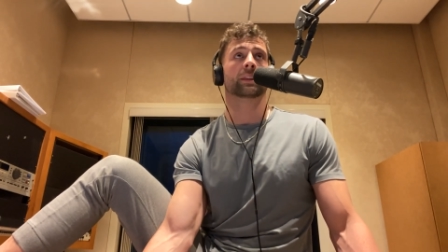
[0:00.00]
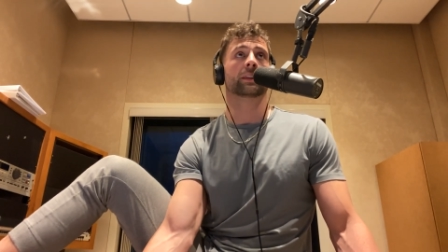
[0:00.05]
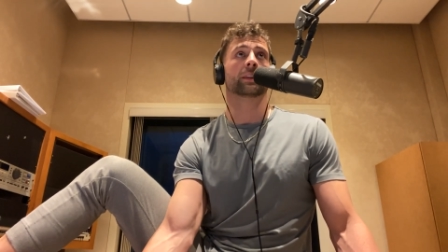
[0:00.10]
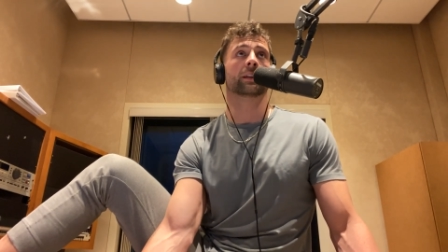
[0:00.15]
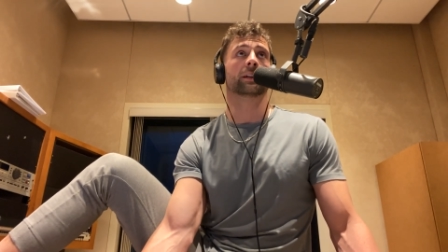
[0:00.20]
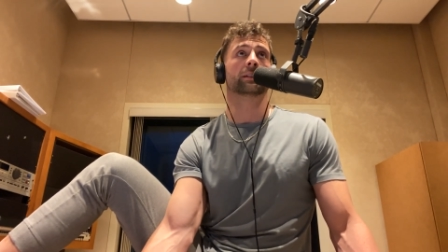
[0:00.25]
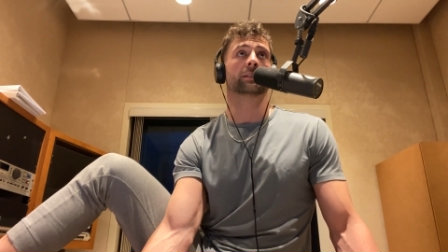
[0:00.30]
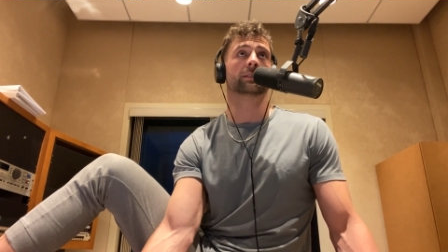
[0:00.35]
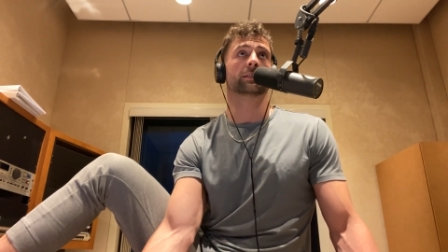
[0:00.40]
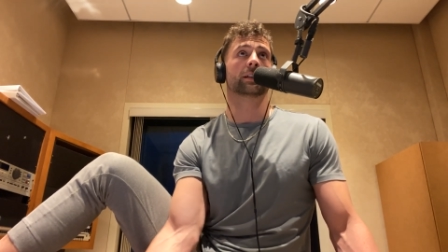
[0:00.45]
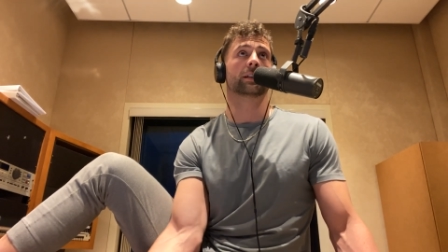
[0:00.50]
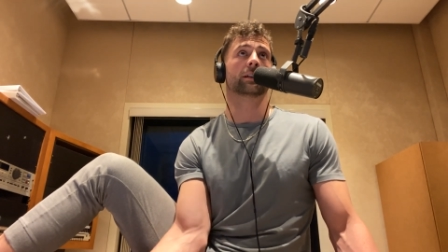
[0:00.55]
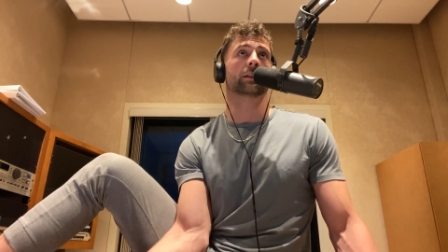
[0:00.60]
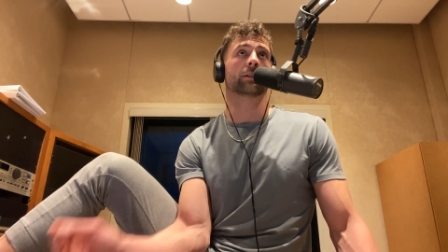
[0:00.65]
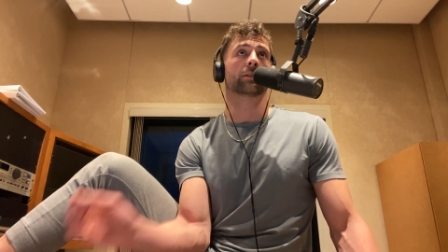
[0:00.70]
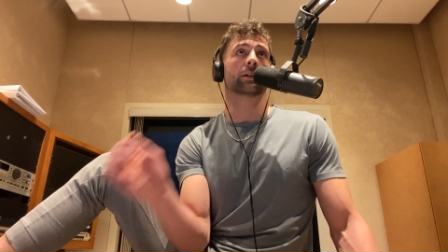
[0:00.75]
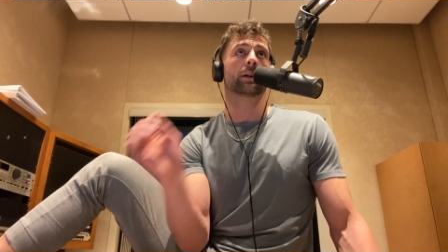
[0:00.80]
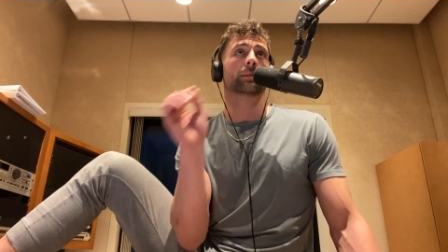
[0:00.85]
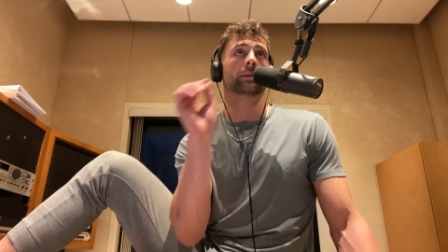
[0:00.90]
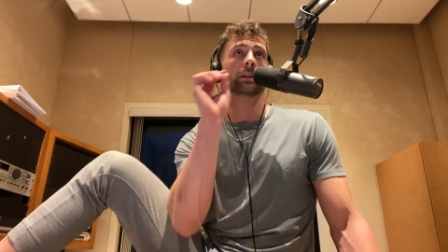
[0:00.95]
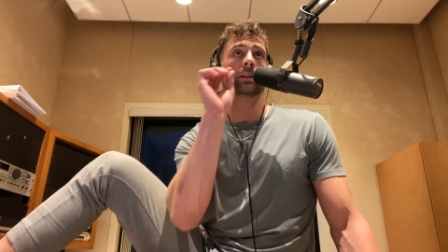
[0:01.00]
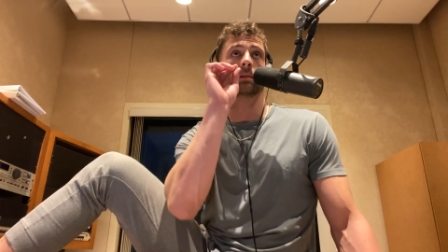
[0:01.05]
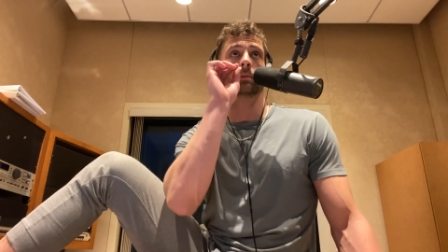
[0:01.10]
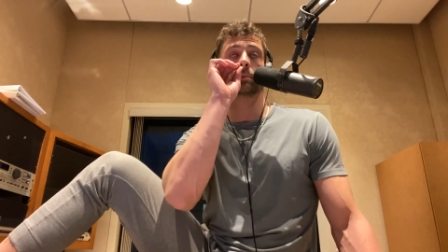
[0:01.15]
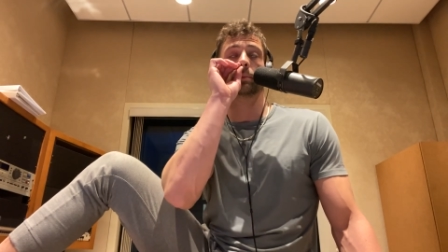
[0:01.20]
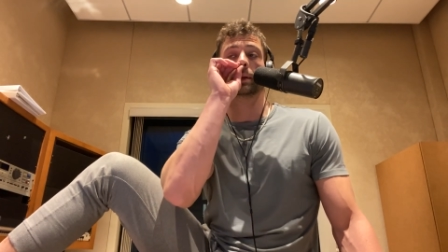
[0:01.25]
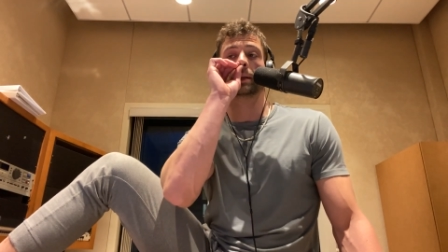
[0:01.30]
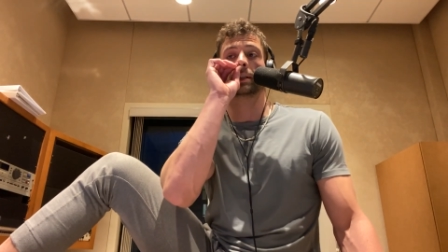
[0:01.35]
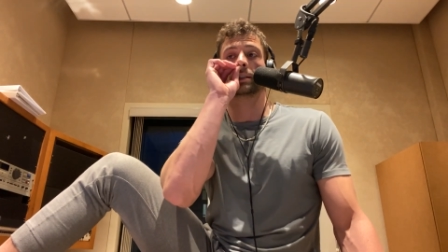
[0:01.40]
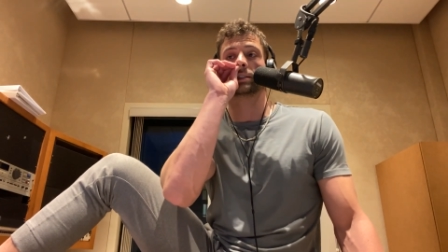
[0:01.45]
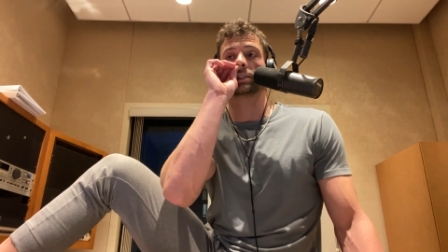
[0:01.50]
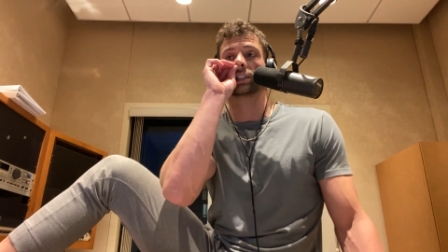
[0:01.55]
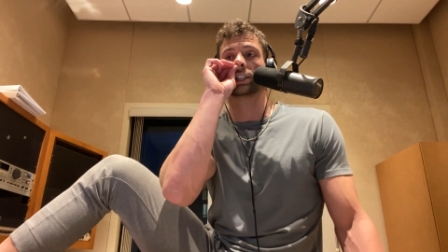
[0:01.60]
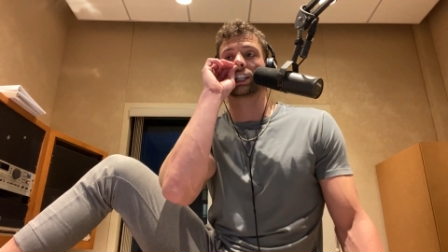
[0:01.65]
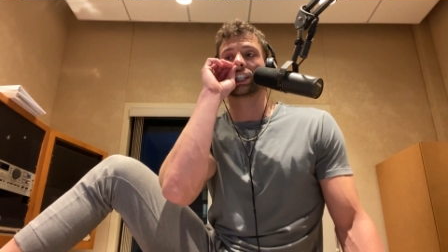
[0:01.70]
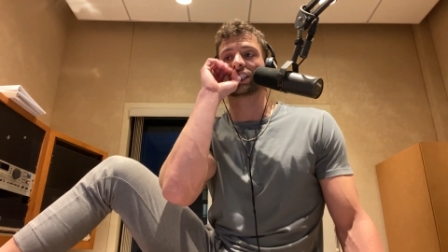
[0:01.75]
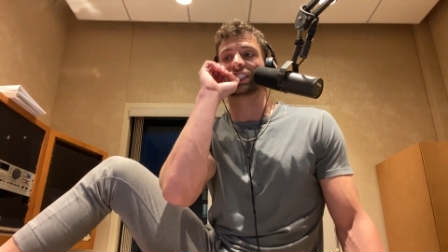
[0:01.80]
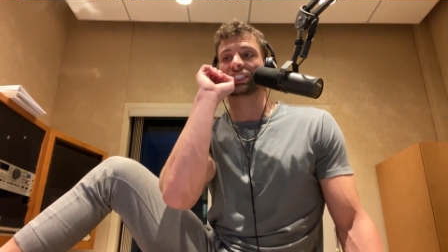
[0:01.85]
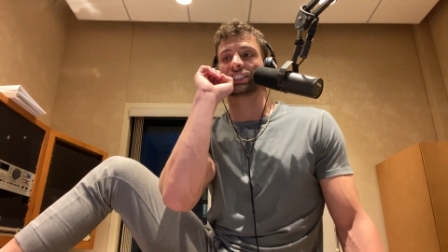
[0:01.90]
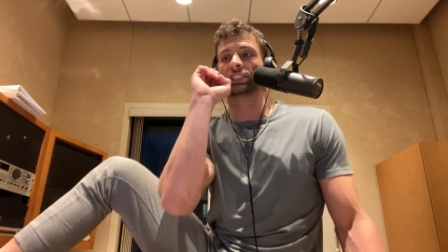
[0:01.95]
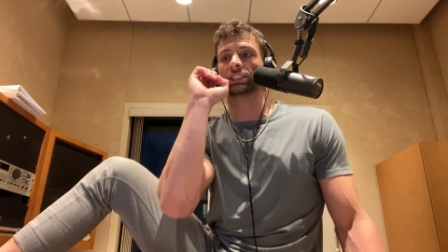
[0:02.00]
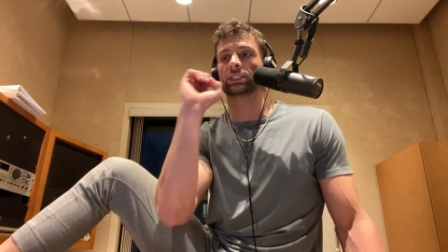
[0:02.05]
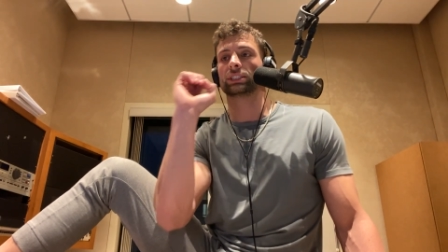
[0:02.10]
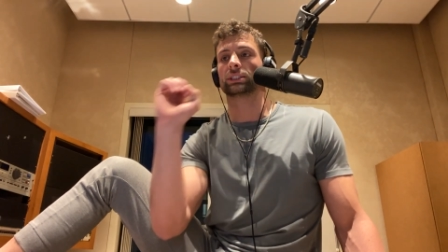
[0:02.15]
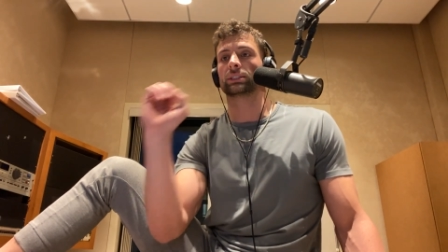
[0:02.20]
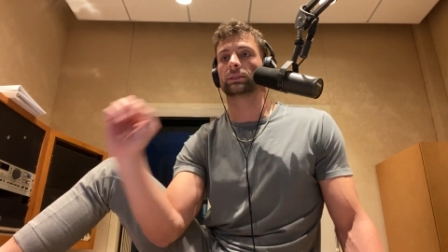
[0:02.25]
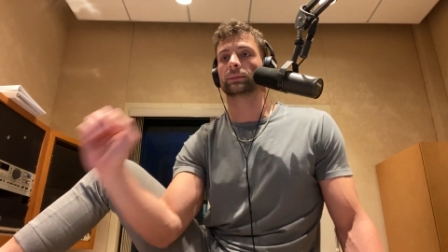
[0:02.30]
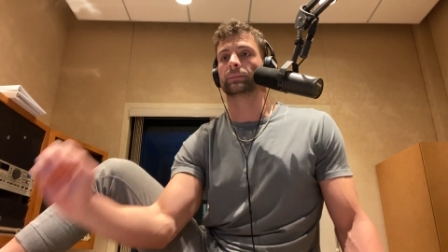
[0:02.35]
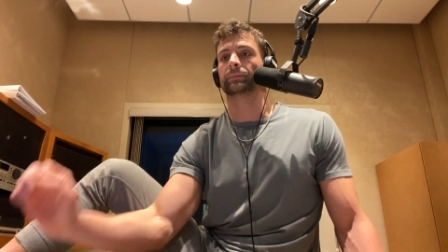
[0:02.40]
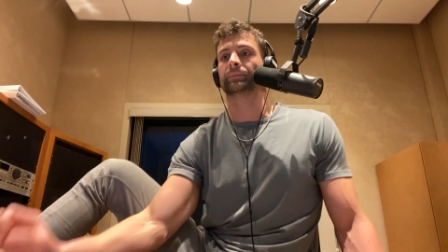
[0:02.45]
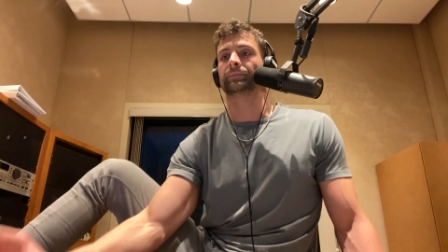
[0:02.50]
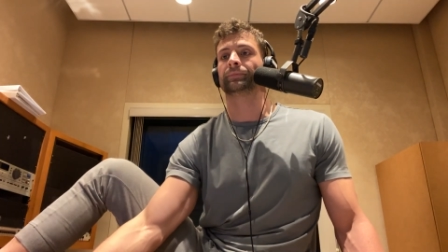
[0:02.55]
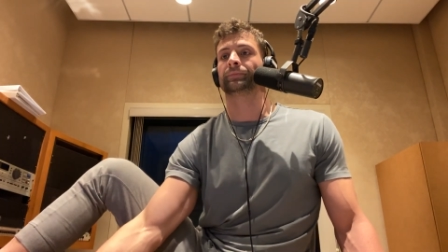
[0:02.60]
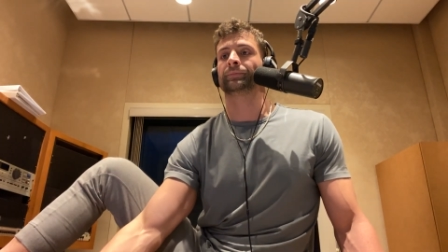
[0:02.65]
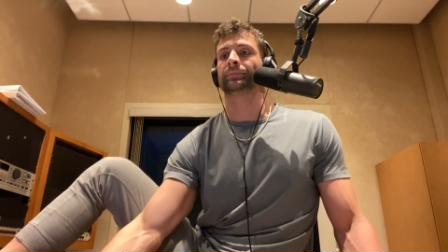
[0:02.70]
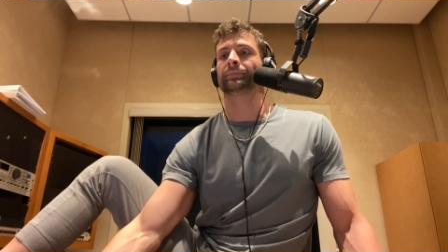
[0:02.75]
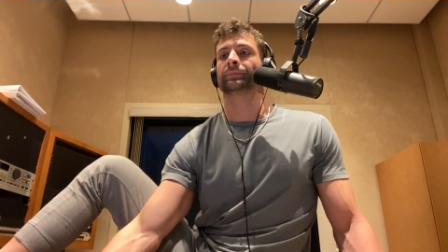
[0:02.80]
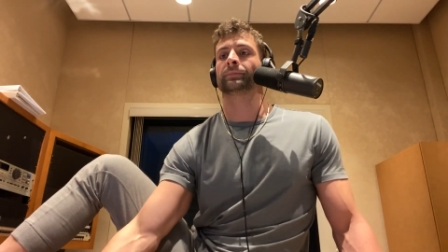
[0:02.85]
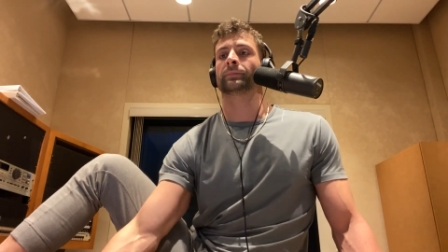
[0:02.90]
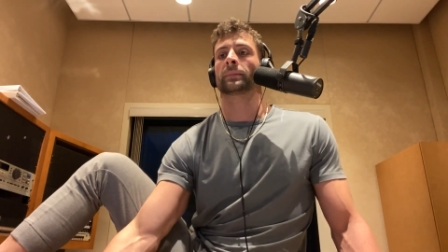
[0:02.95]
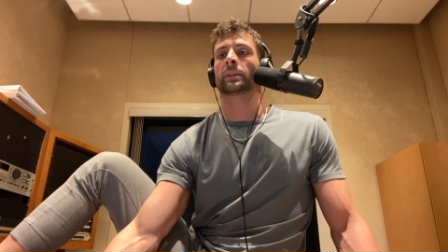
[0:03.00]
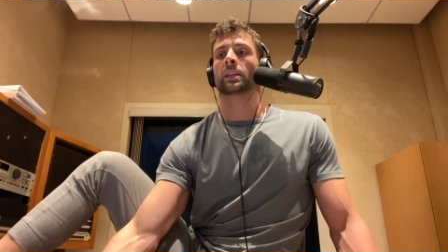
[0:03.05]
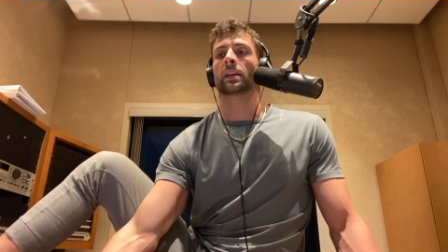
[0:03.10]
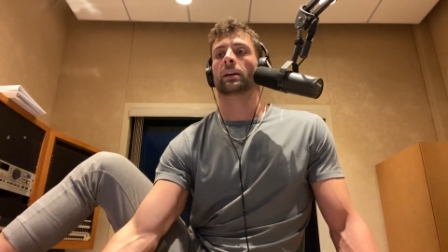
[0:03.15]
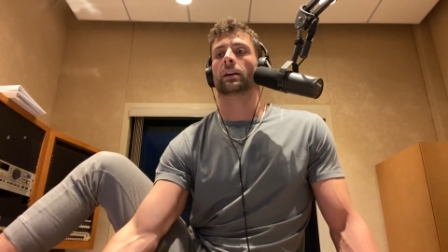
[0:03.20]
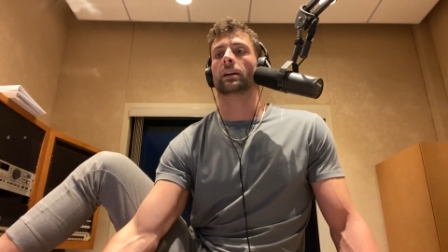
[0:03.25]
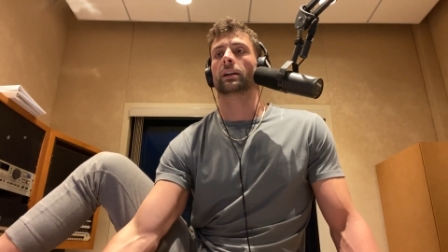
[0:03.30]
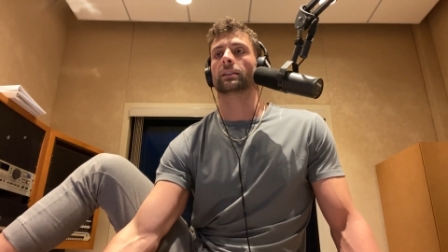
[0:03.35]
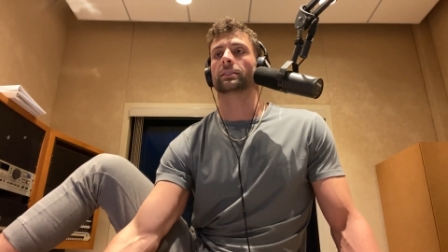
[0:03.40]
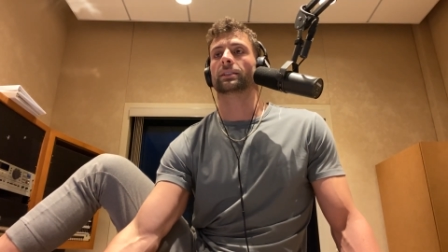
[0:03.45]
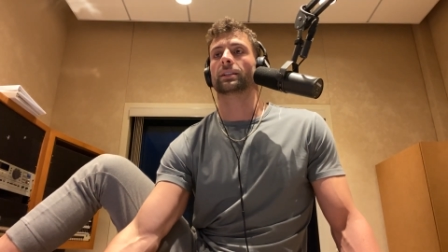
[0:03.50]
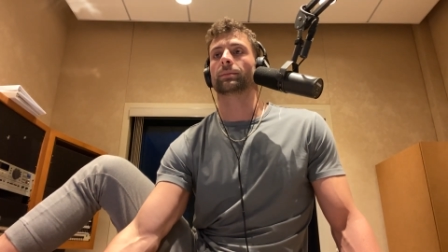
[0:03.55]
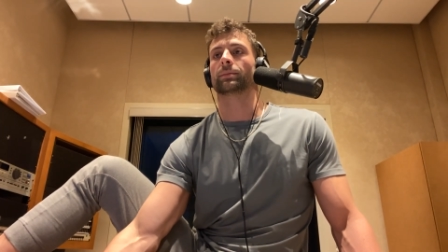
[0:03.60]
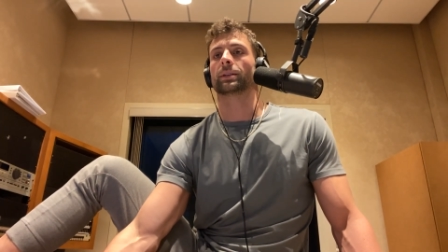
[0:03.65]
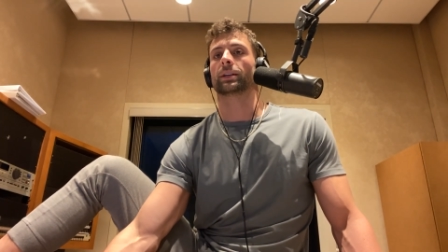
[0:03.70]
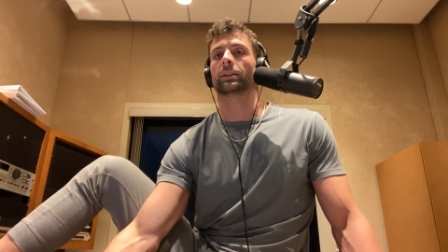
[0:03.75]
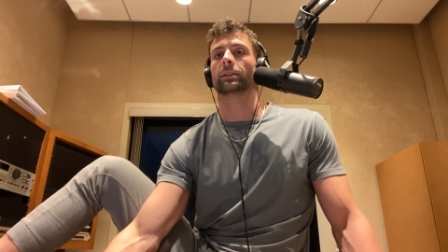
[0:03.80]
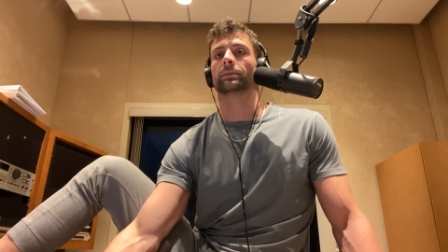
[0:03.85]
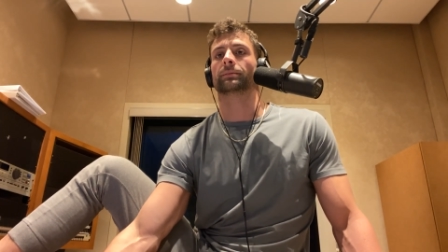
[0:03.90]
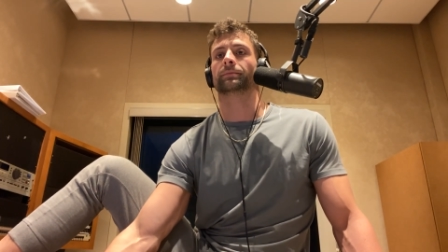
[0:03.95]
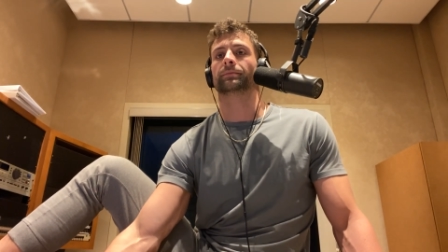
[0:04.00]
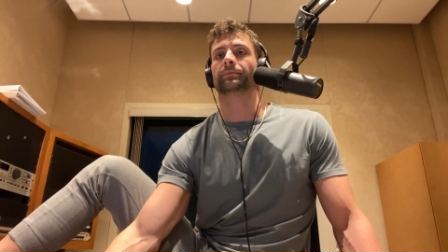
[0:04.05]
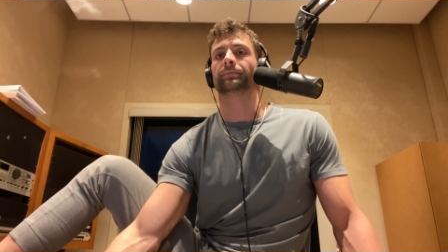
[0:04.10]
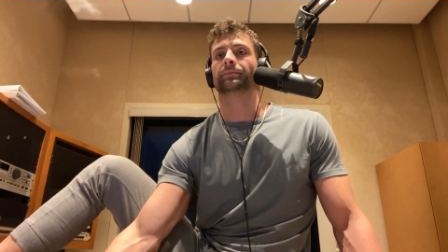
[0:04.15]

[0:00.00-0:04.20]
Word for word: Then I just had to grab a little pinch. All right, let's keep going.